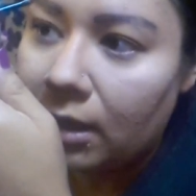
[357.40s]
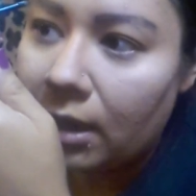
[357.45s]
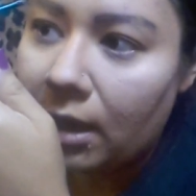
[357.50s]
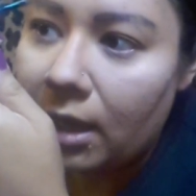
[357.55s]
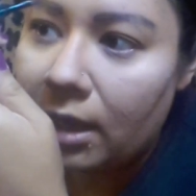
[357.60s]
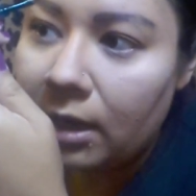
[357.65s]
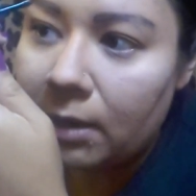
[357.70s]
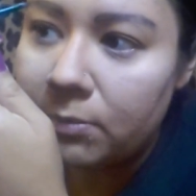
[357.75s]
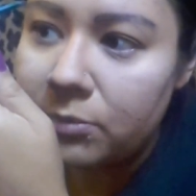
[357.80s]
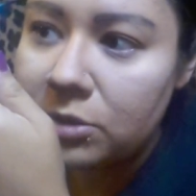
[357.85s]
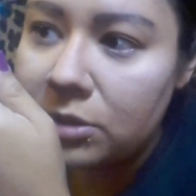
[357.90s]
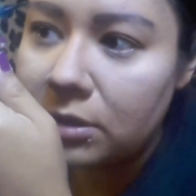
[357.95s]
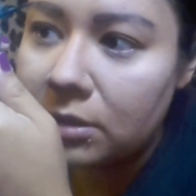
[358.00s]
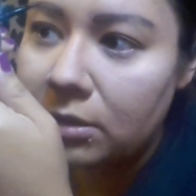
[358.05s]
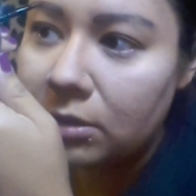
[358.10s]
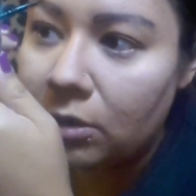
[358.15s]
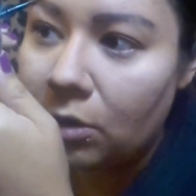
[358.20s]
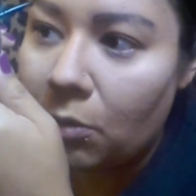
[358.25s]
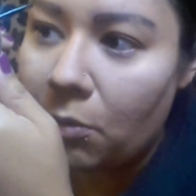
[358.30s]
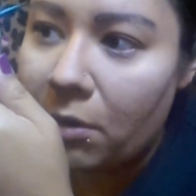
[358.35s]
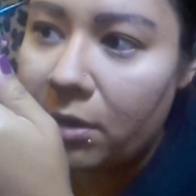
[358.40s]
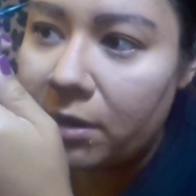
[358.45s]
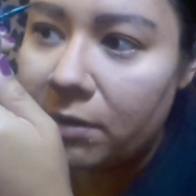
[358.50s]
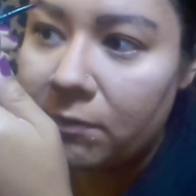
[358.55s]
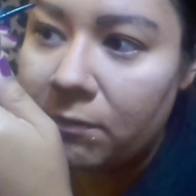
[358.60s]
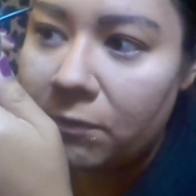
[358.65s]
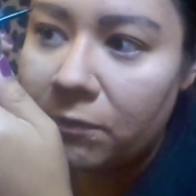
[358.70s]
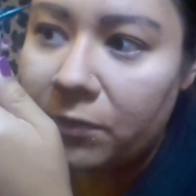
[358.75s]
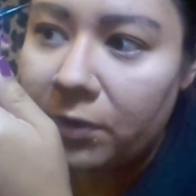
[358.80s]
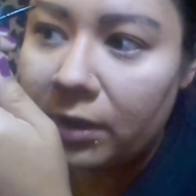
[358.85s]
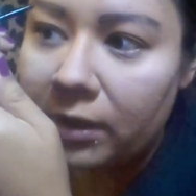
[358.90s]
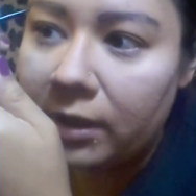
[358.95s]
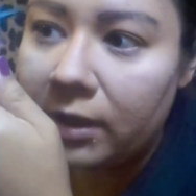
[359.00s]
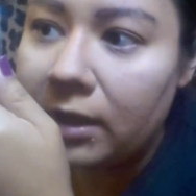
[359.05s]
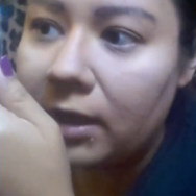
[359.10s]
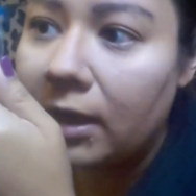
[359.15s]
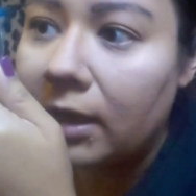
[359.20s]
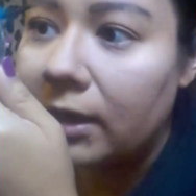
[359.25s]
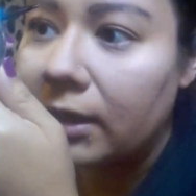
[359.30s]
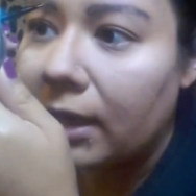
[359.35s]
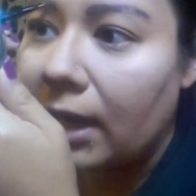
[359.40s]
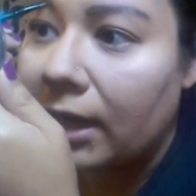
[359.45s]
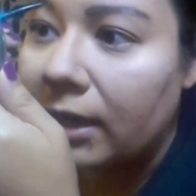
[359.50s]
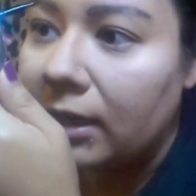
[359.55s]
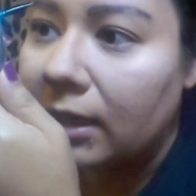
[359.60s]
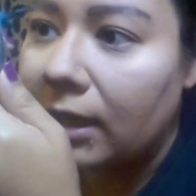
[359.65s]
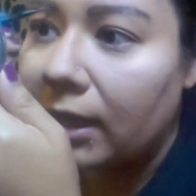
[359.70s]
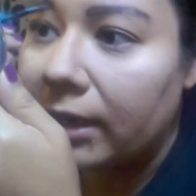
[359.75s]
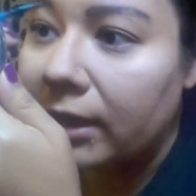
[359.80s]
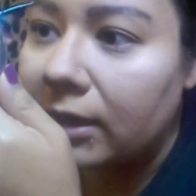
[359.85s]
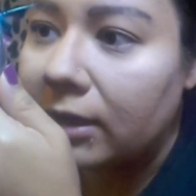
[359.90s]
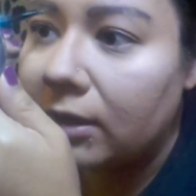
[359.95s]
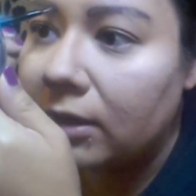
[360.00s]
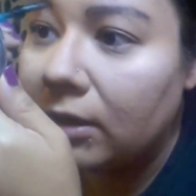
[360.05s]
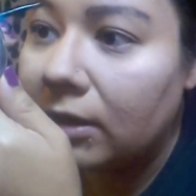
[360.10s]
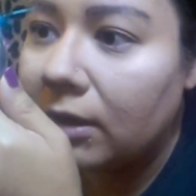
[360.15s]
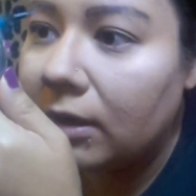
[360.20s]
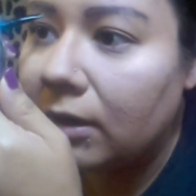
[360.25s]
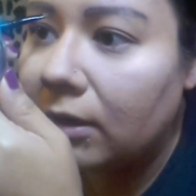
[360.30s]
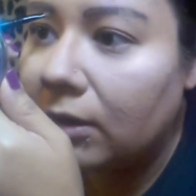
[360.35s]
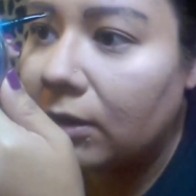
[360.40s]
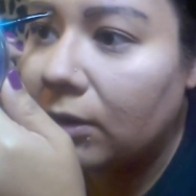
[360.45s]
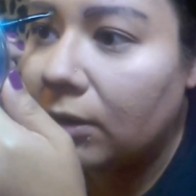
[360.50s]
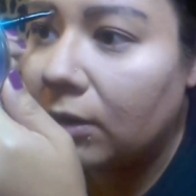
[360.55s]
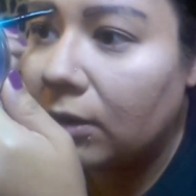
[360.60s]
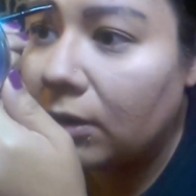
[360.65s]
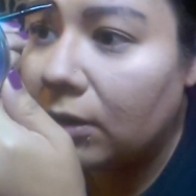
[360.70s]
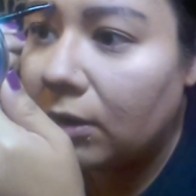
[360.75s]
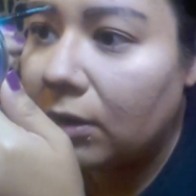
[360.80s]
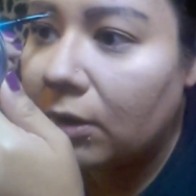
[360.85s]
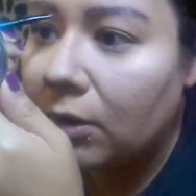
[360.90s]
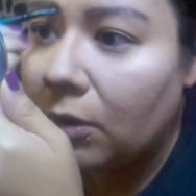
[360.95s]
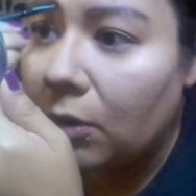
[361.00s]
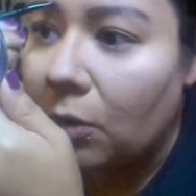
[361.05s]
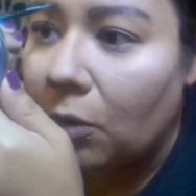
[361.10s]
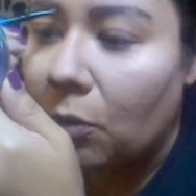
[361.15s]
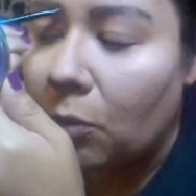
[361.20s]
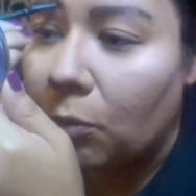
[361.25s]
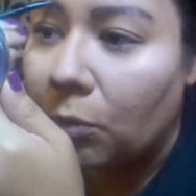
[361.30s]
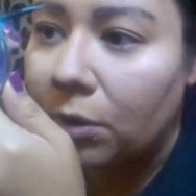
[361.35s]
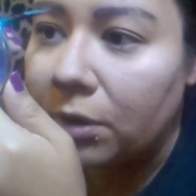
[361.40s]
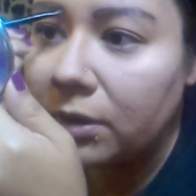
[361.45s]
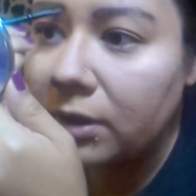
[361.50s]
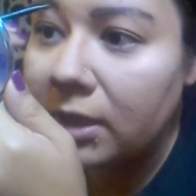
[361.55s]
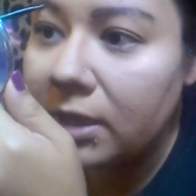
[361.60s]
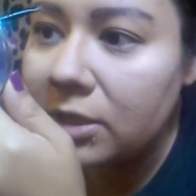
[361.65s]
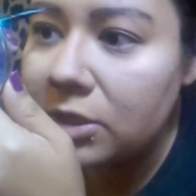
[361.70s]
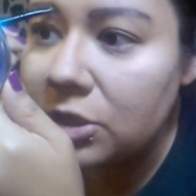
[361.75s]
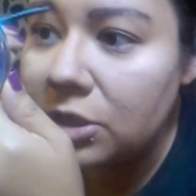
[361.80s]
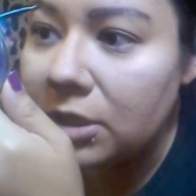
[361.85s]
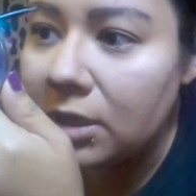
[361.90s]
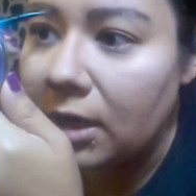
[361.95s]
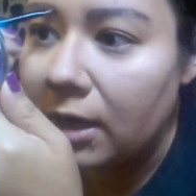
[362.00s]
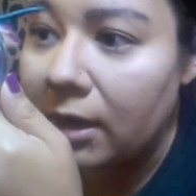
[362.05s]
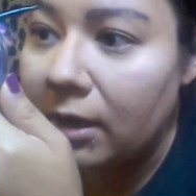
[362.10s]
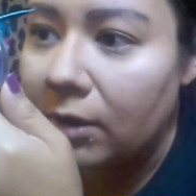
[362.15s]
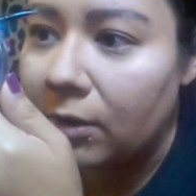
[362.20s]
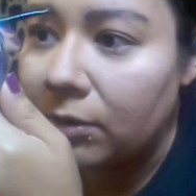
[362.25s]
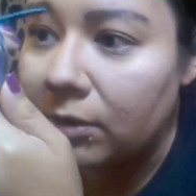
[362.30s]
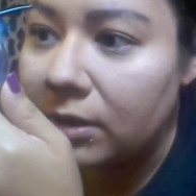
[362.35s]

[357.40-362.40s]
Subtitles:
And I'm just going to go and fill it and kind of like work that shit out,